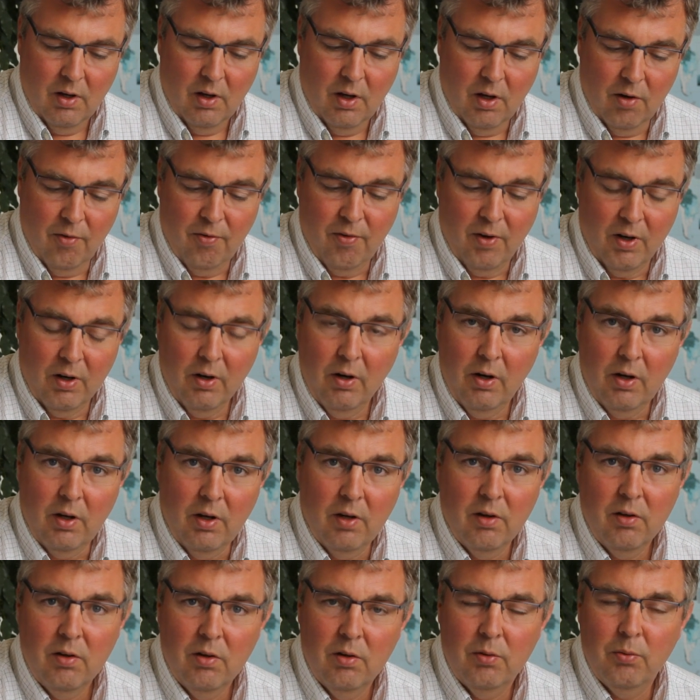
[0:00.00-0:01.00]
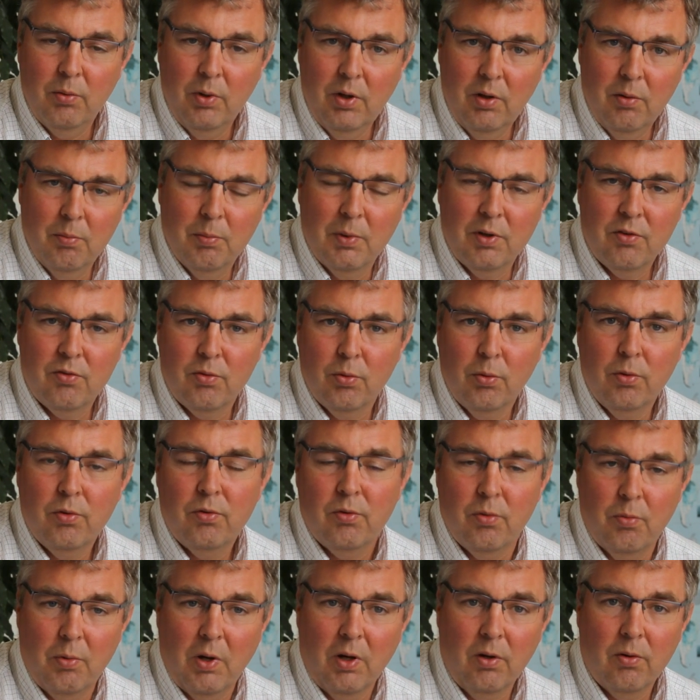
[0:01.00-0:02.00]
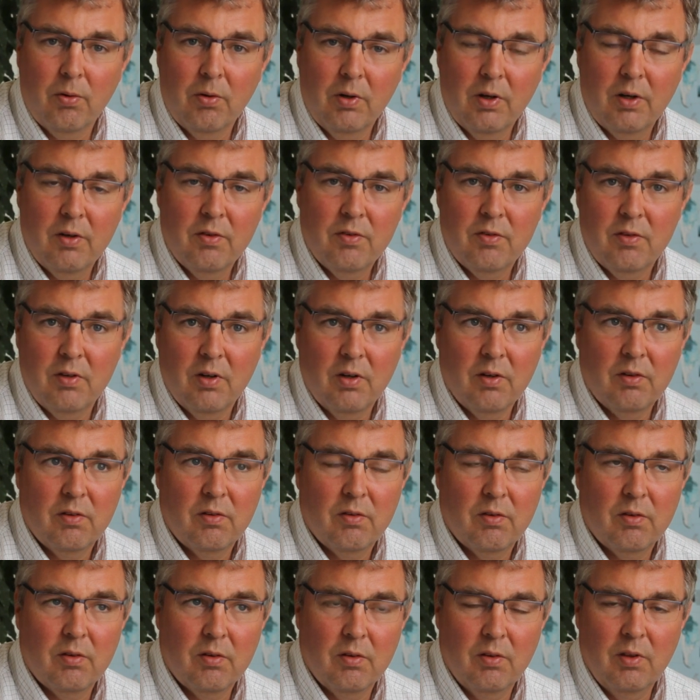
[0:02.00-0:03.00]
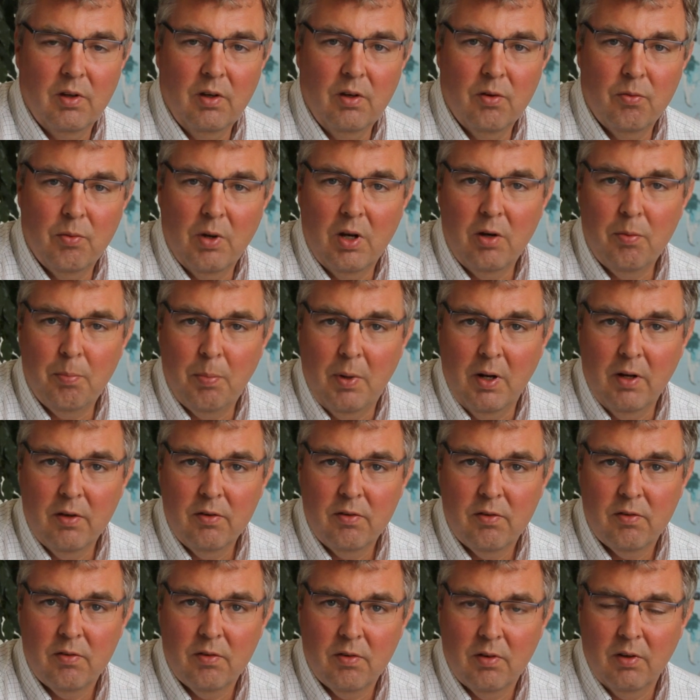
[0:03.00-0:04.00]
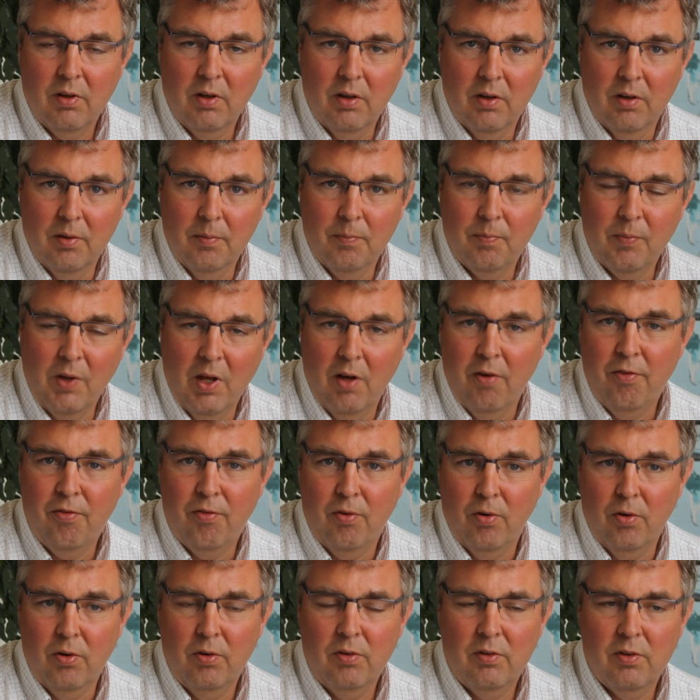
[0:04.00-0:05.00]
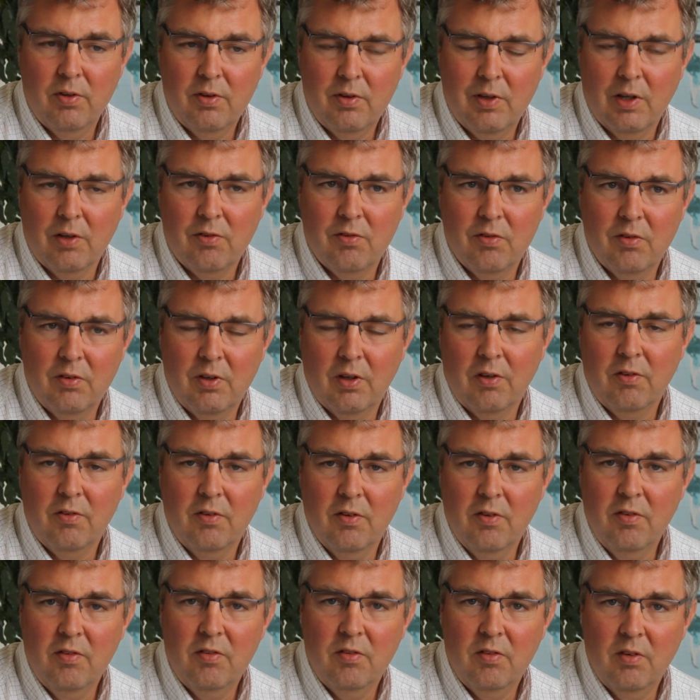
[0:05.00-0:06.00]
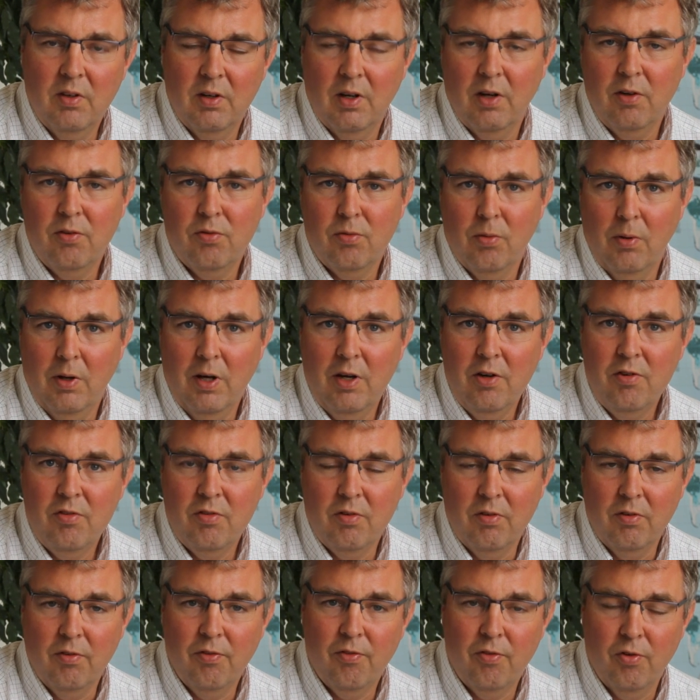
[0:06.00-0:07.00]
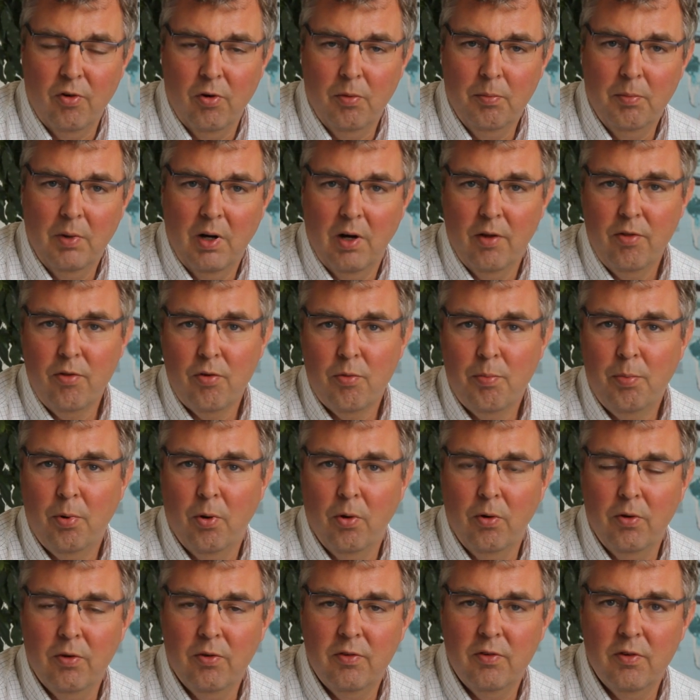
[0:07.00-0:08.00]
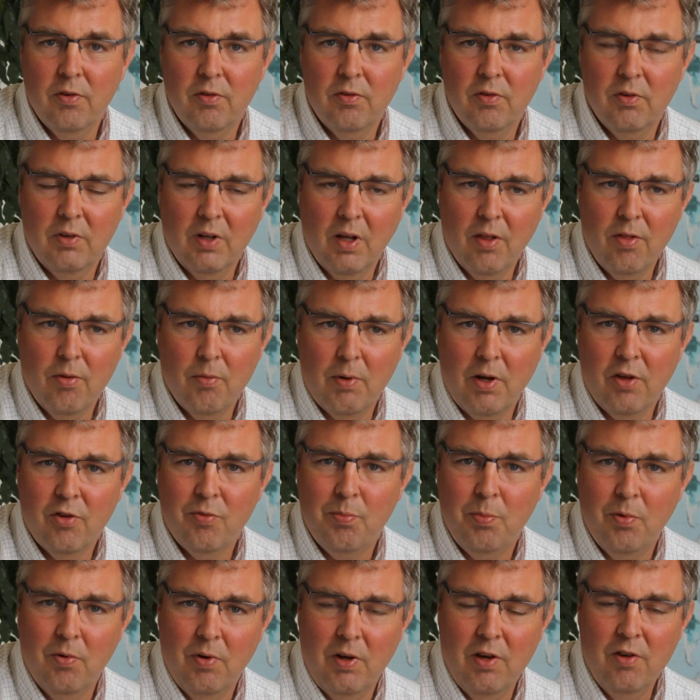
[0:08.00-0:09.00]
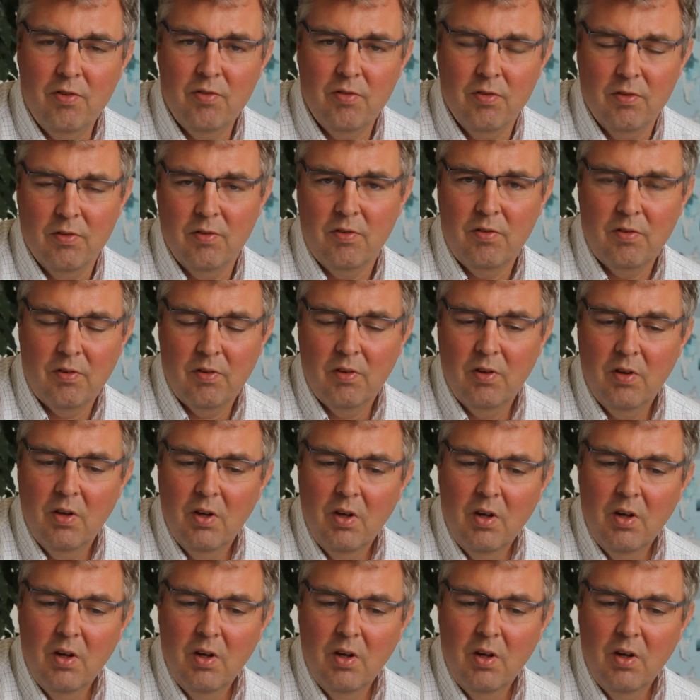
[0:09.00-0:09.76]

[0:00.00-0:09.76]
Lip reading: And finally, we must also recognize that the RED Plus effort doesn't exist in isolation from other policies and other aspirations.